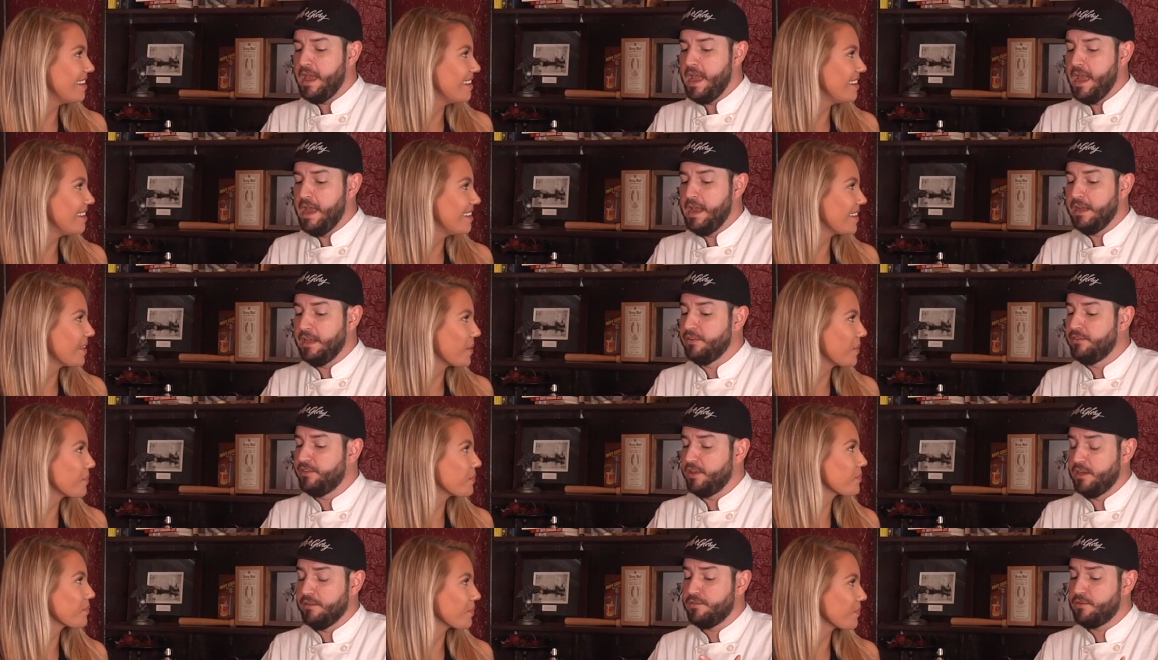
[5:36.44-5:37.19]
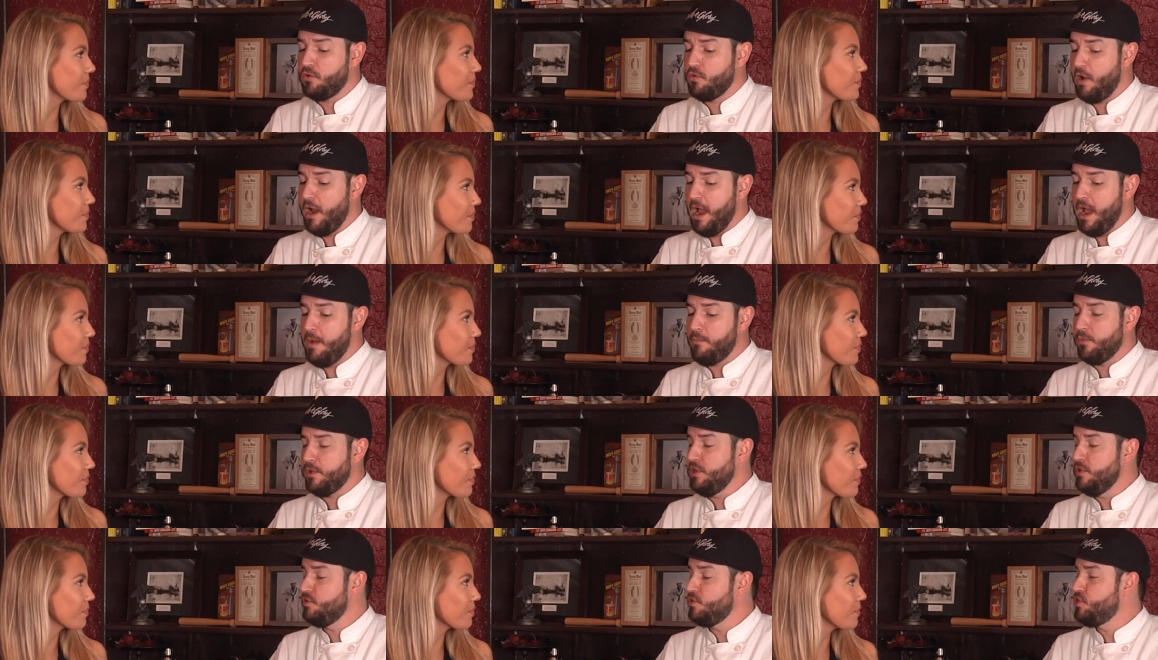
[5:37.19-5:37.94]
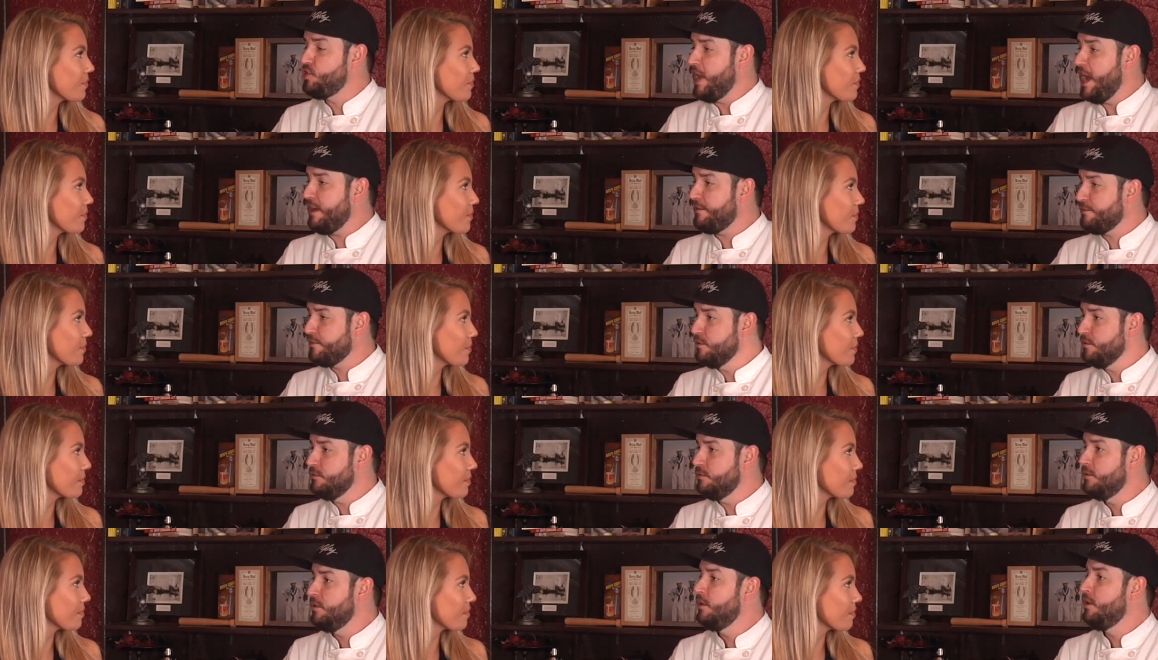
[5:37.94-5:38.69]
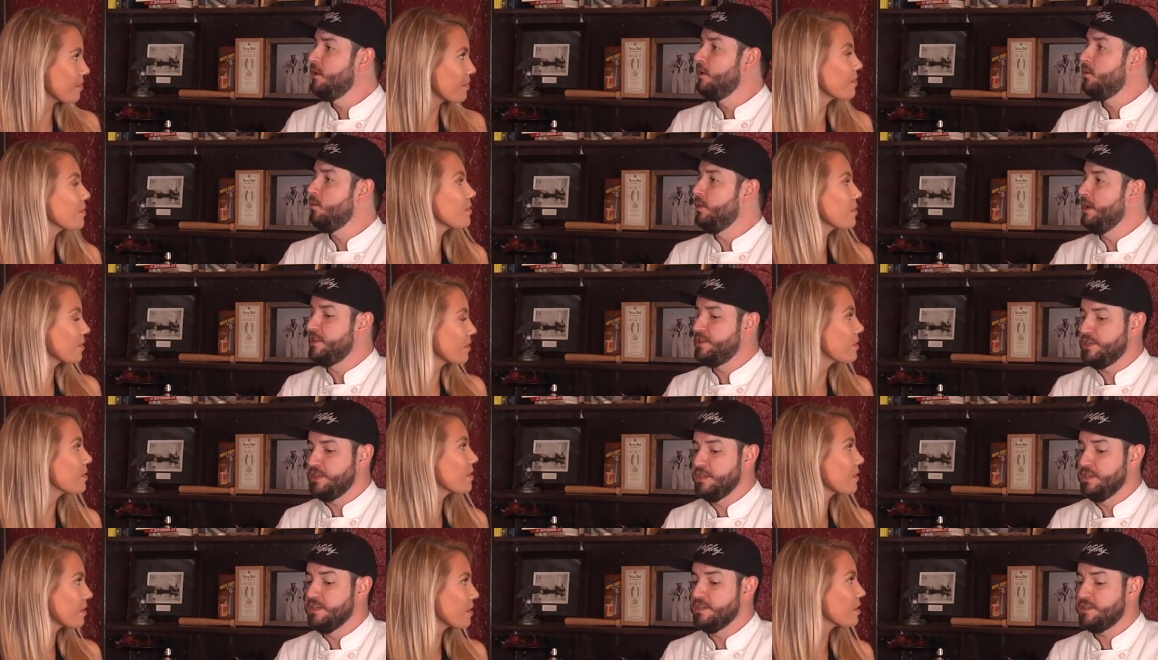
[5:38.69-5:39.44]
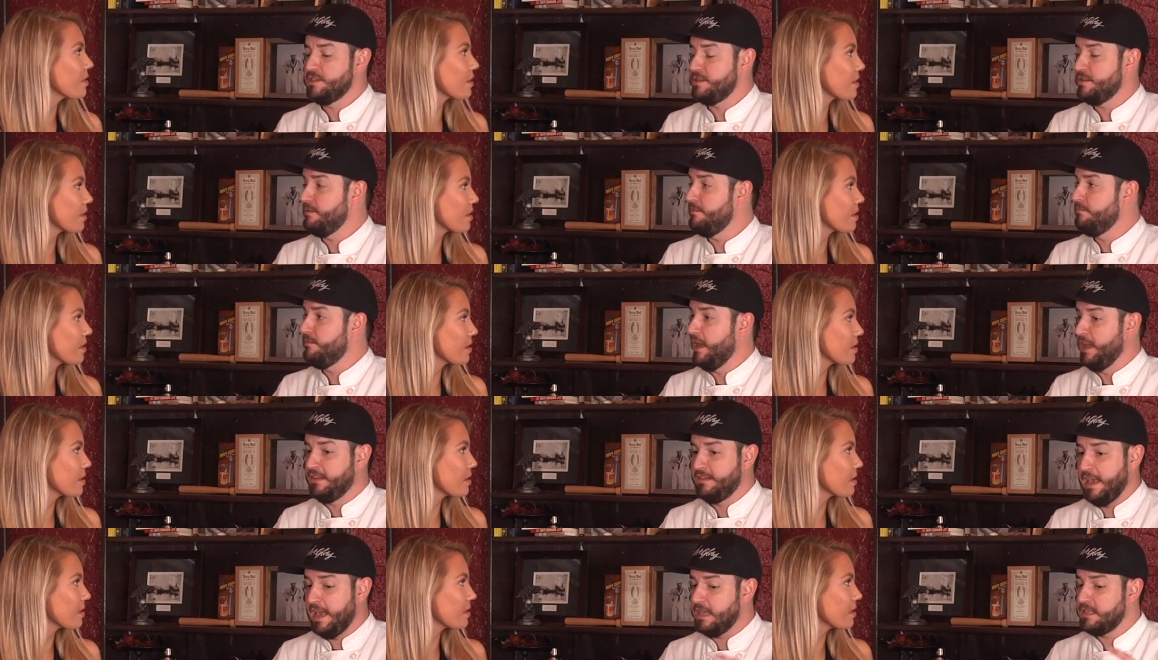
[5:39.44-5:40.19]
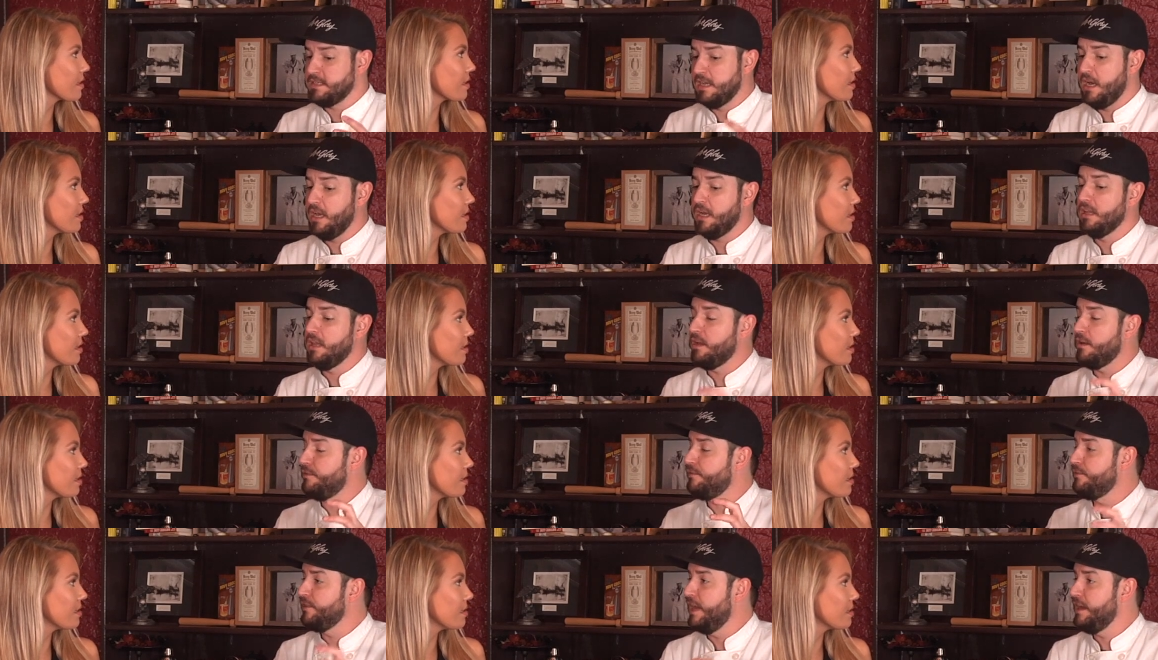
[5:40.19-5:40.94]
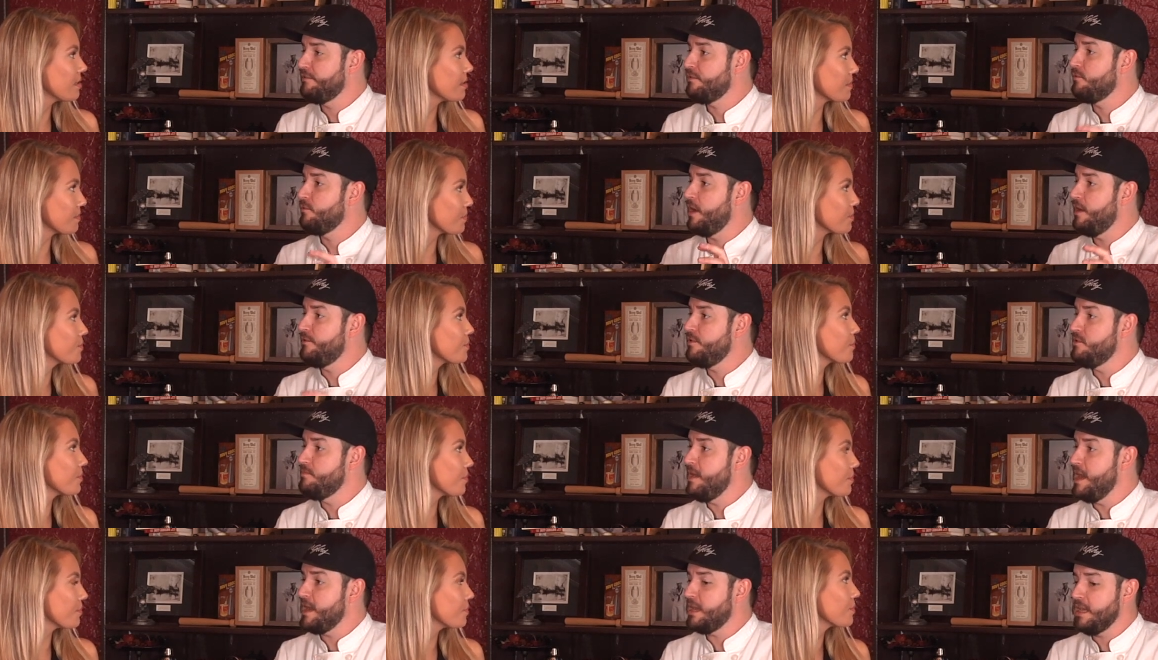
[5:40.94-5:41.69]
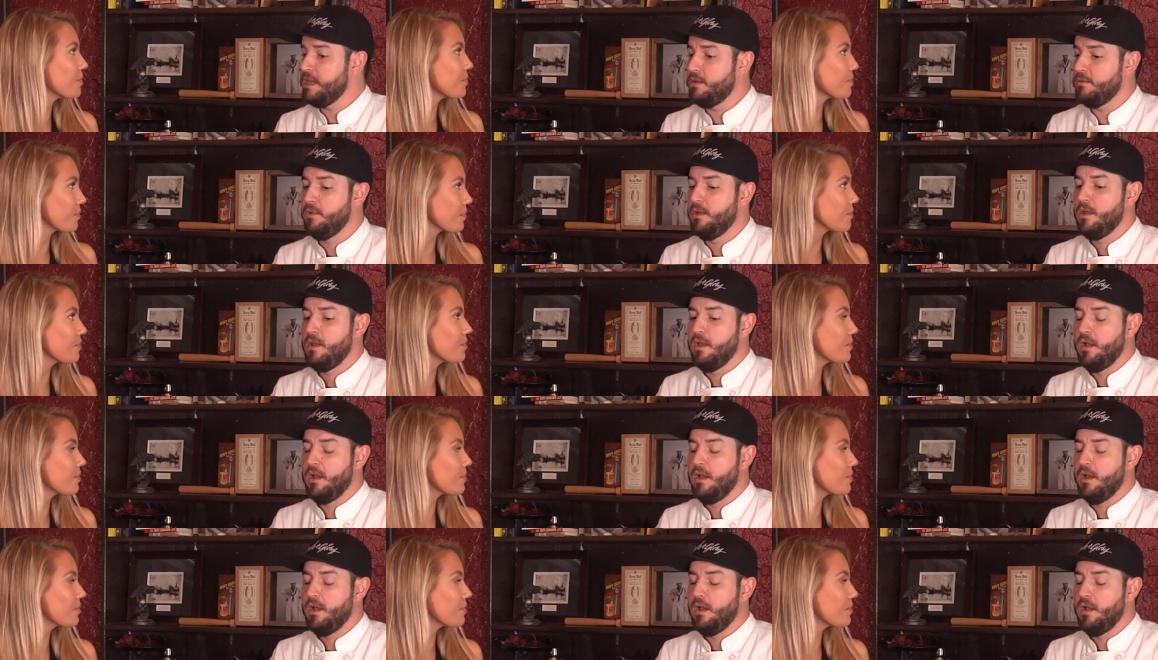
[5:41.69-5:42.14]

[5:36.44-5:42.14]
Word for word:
Speaker 1: And instead of crab, we use jackfruit, which is, it takes on a lot of flavor whenever you make it.